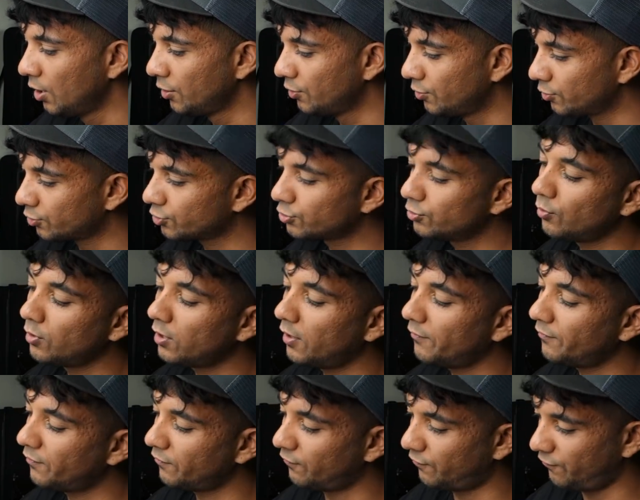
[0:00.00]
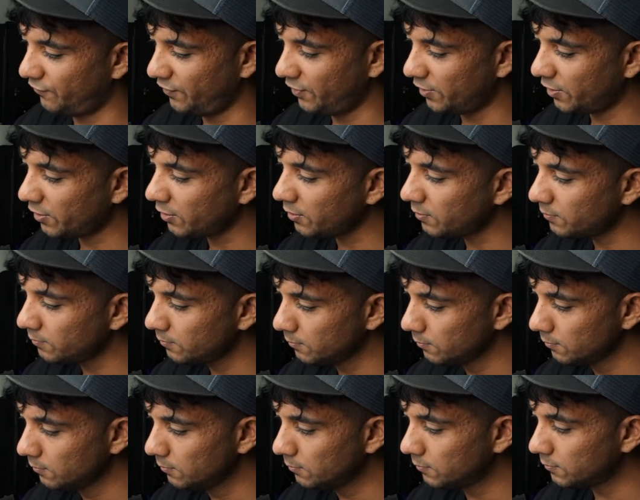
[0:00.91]
There's no love and fear.
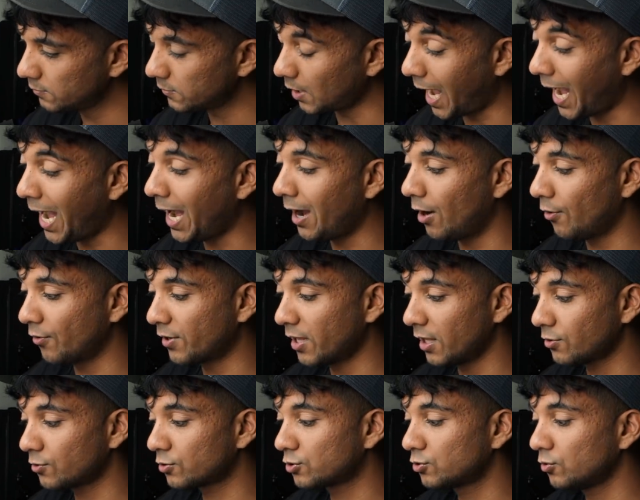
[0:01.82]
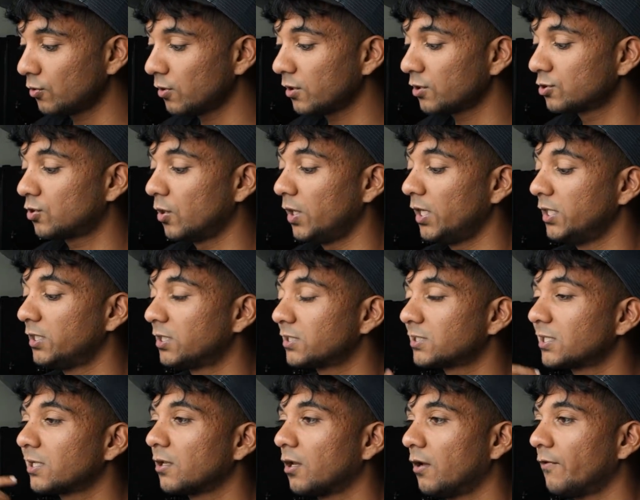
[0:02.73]
Ah, okay, there's no love. So he
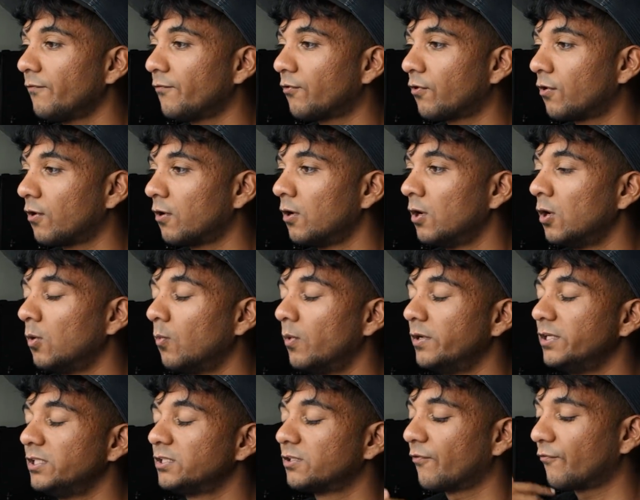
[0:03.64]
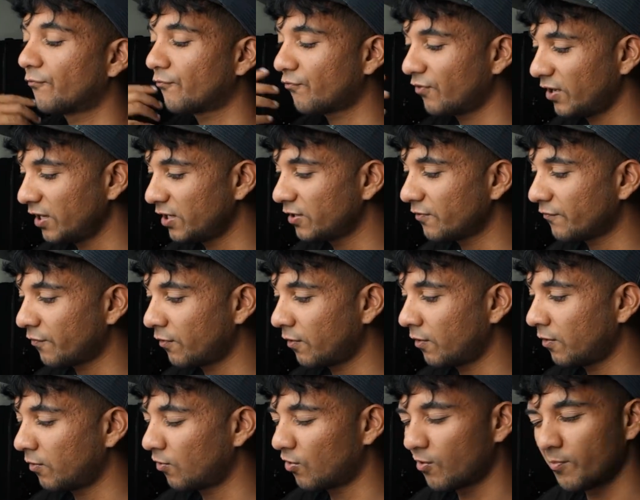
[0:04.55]
doesn't love her when he's afraid of
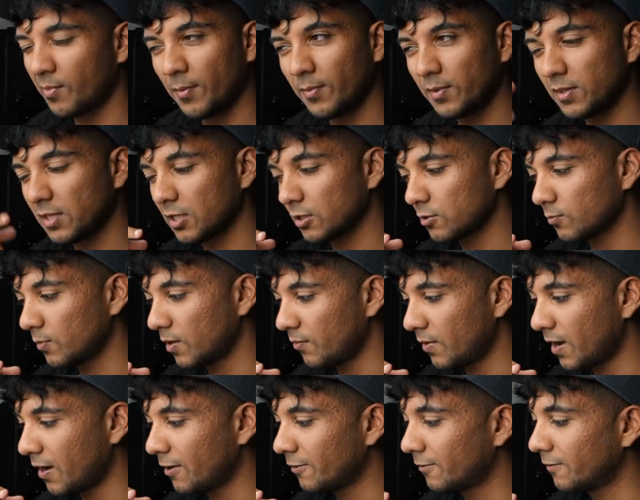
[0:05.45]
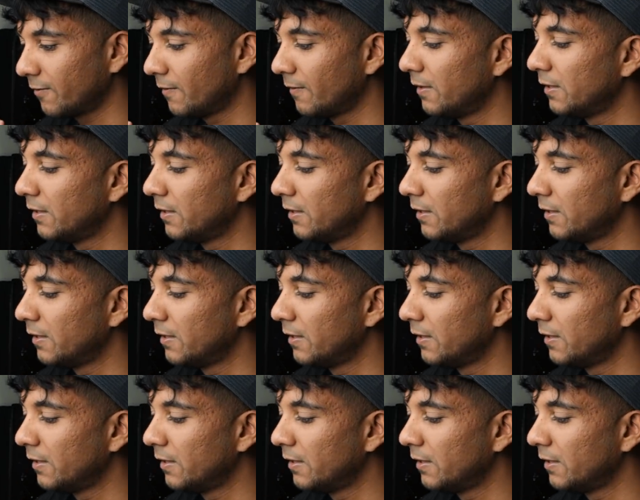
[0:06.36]
her. Or maybe the other way around.